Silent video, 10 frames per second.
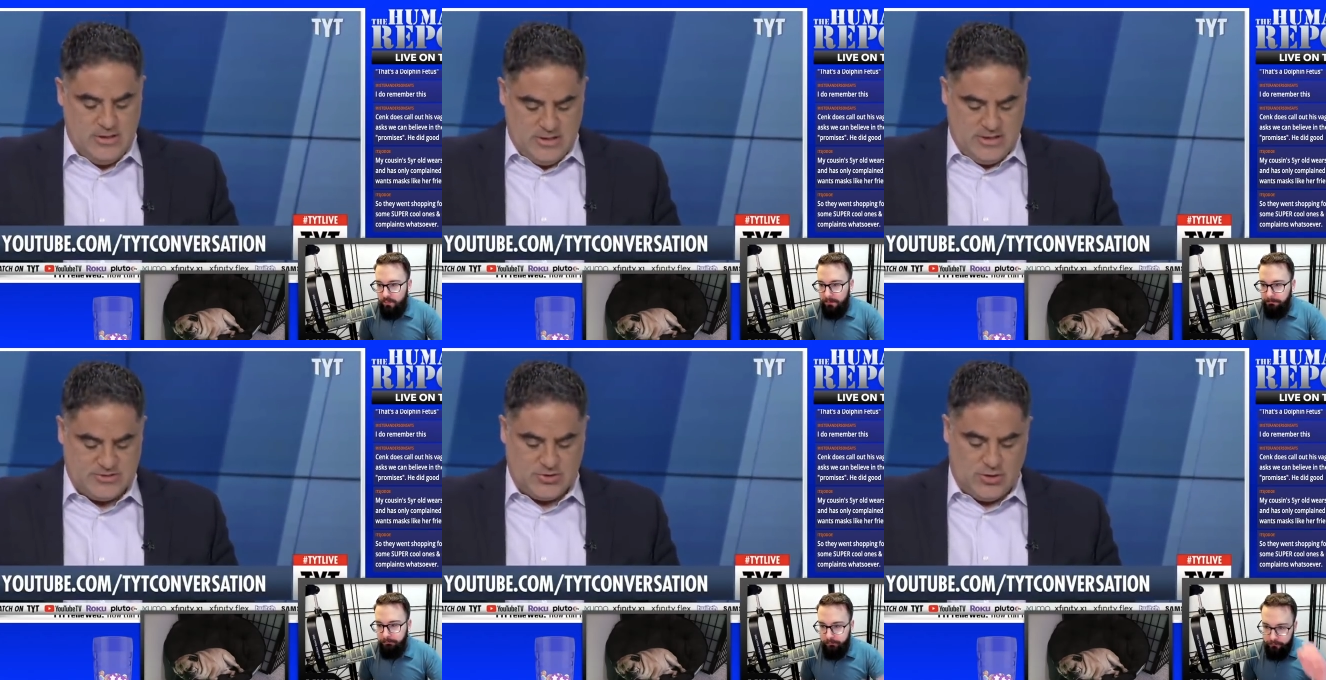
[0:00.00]

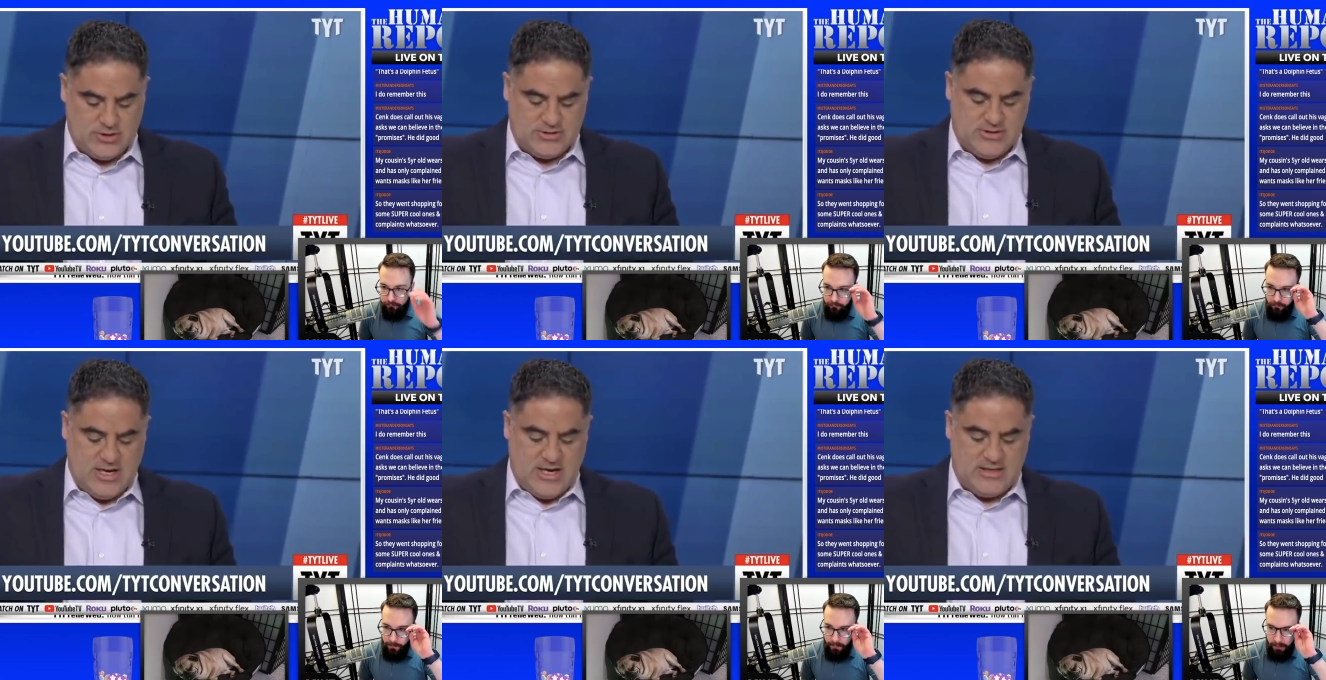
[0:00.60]
Speaker 1: It's called
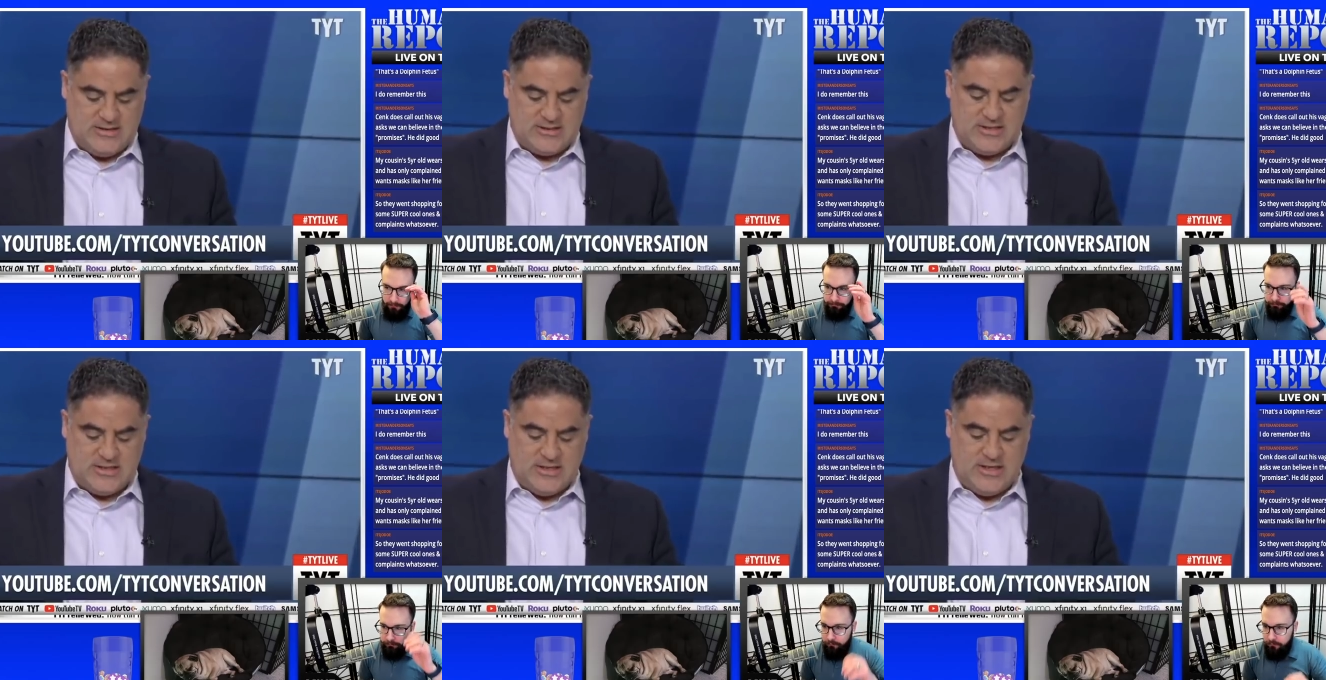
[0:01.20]
uh,
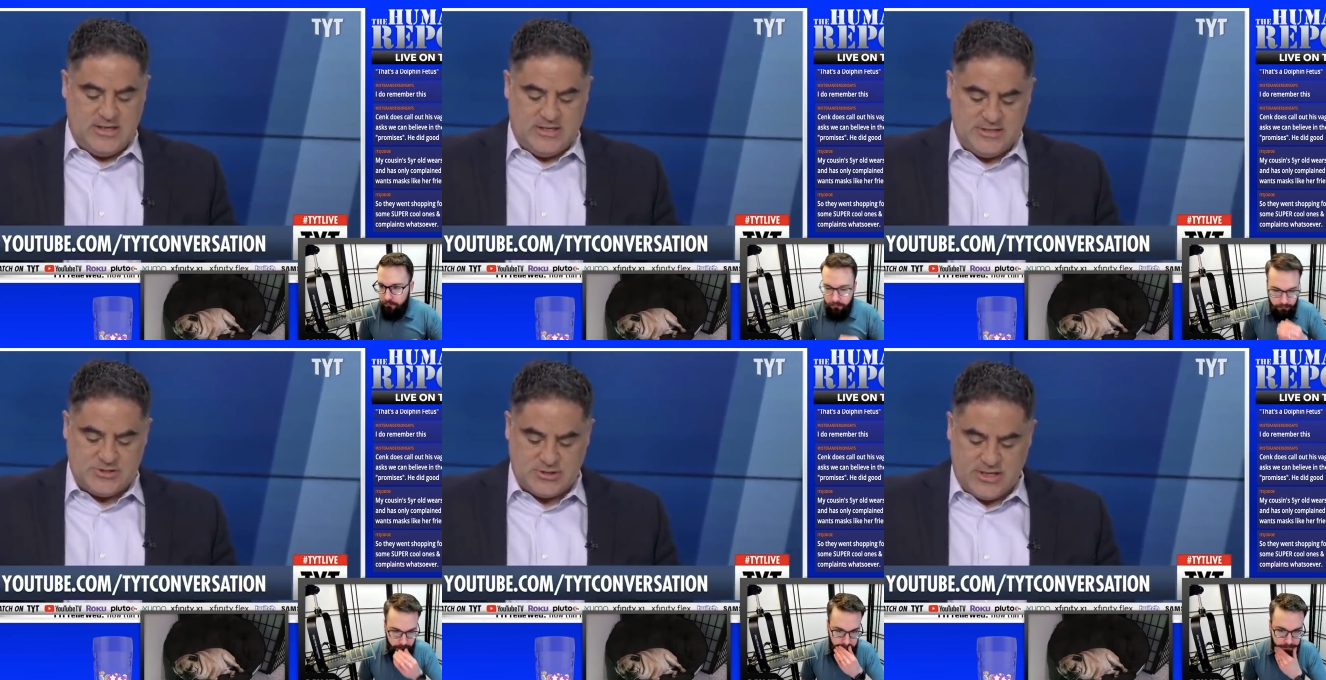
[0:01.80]
Dignity in a
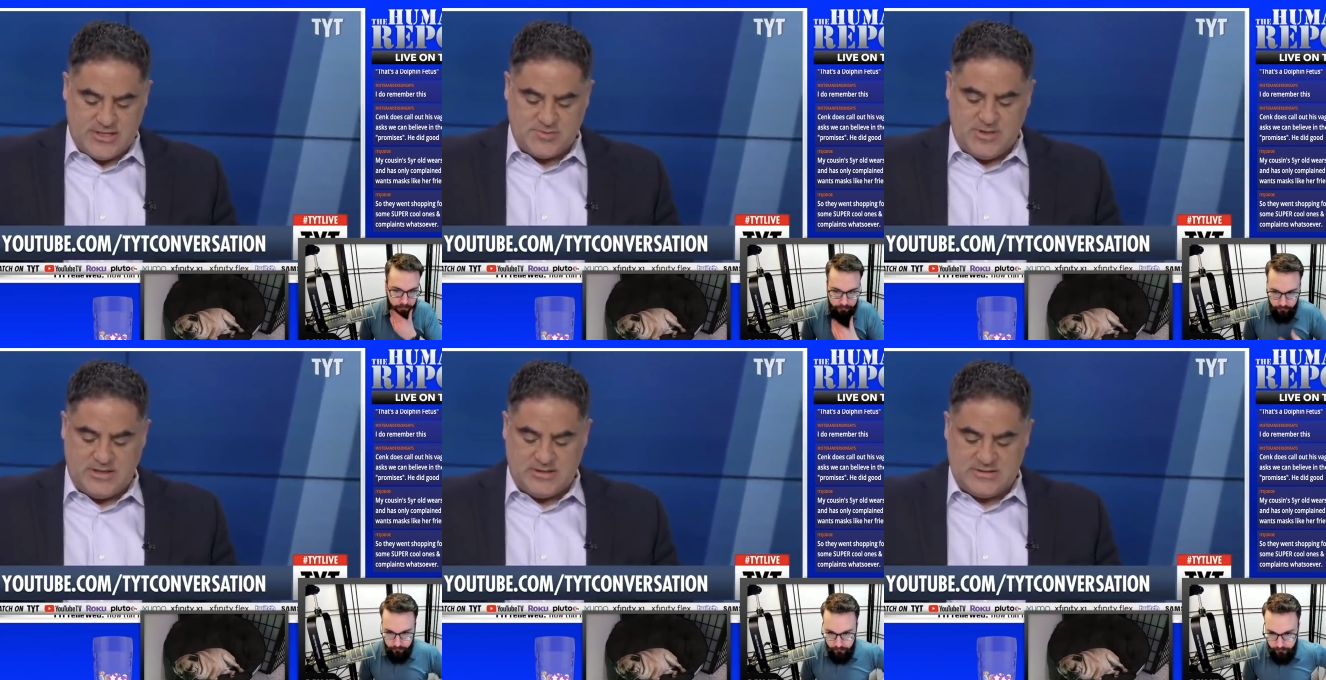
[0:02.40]
Digital Age,
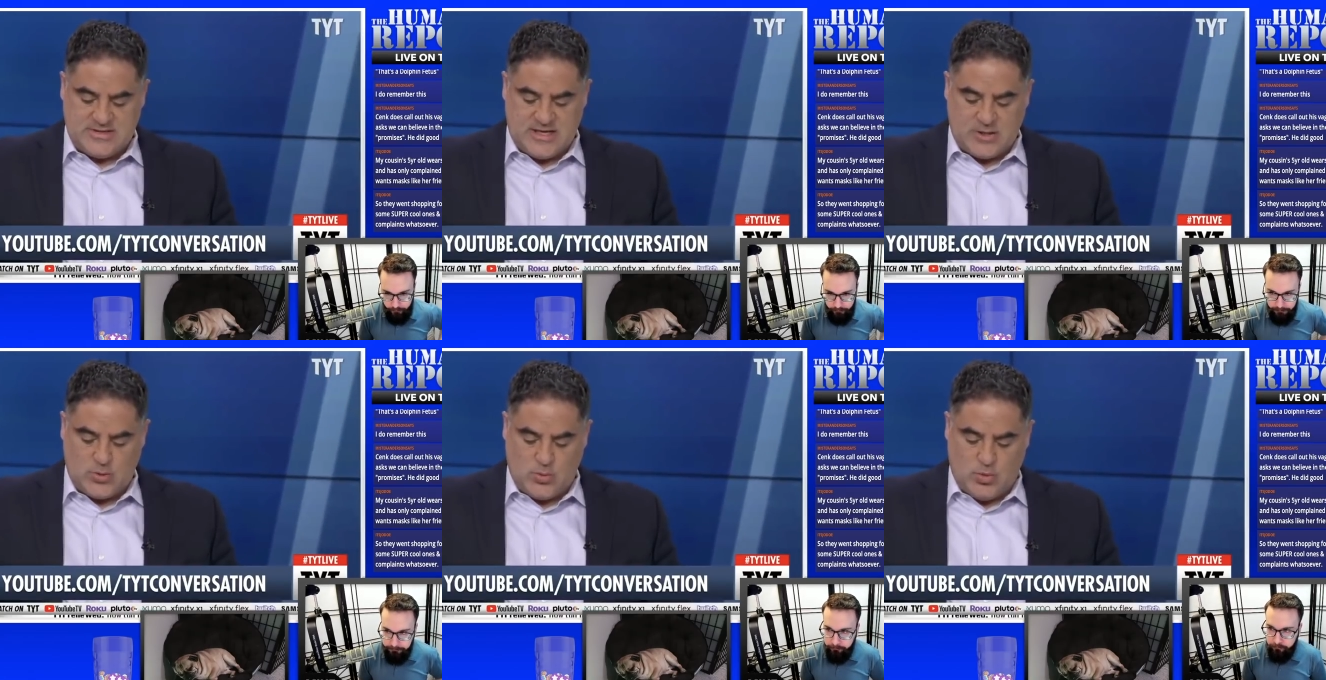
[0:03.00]
Making the Tech
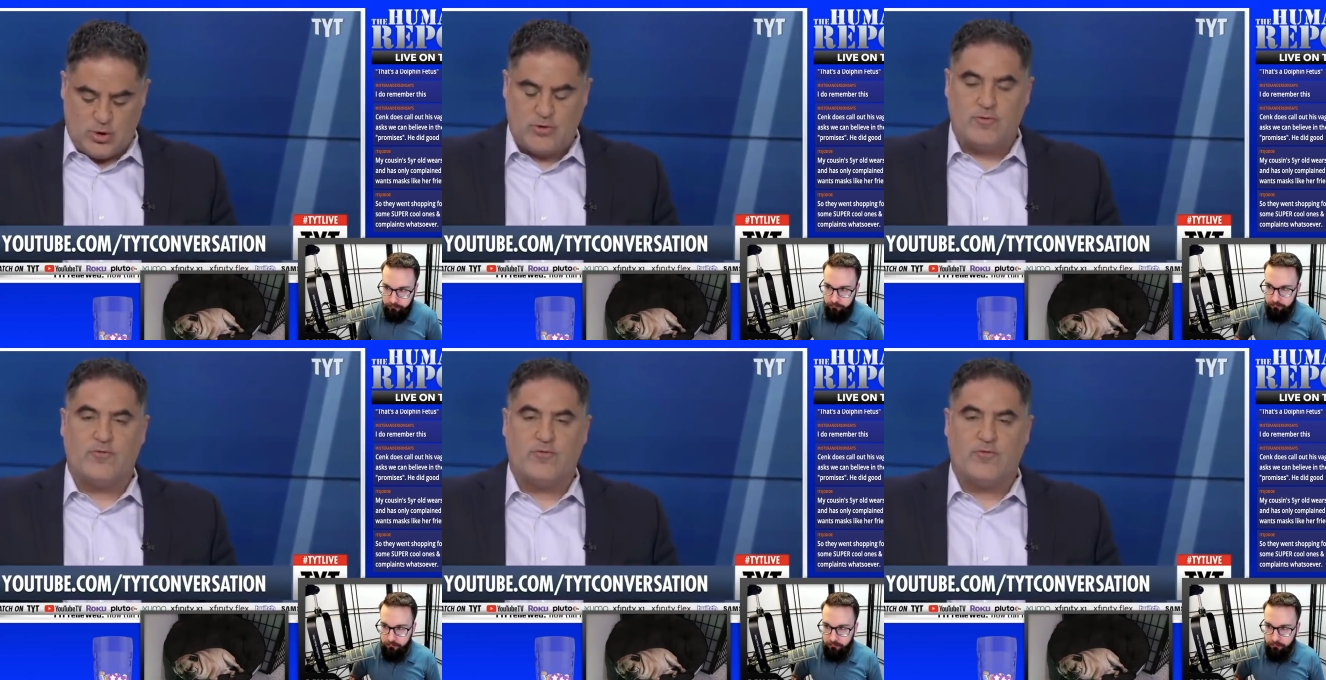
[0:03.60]
Work